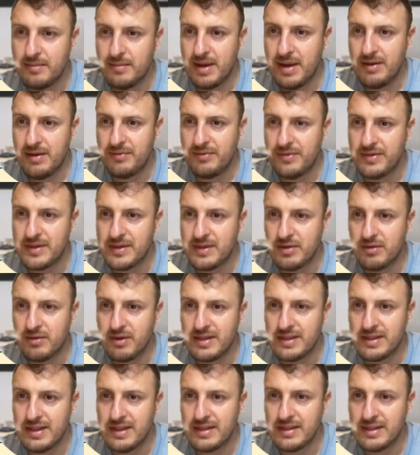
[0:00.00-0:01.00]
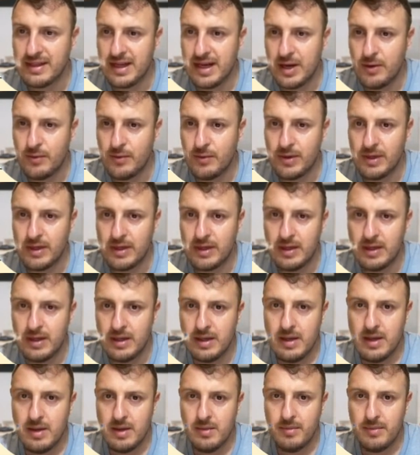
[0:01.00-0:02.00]
Memphis Grizzlies. I will
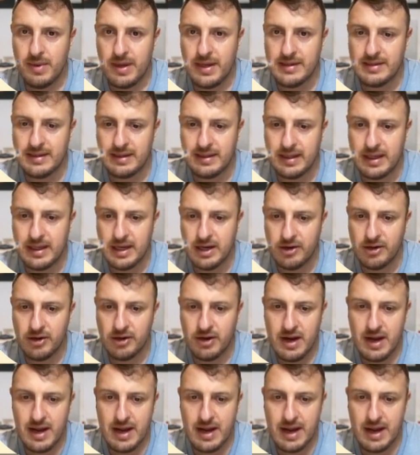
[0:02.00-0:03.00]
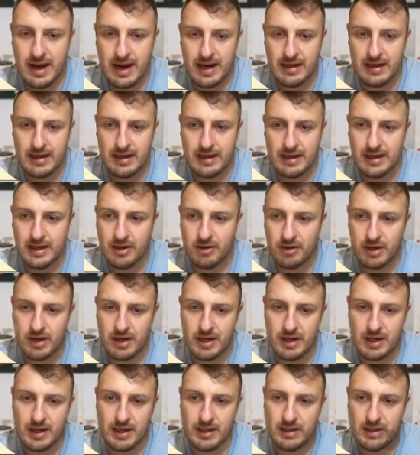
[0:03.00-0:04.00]
paste it here, and
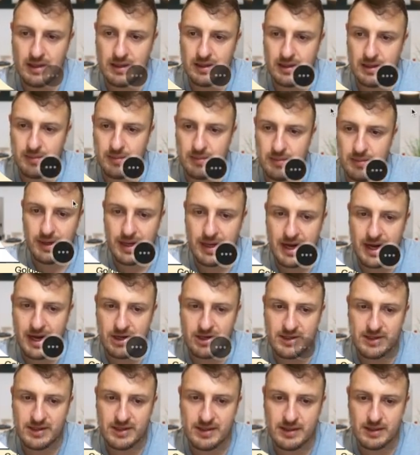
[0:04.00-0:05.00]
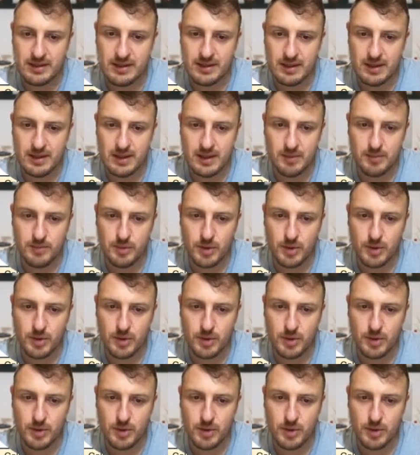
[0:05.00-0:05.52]
here in the players uh,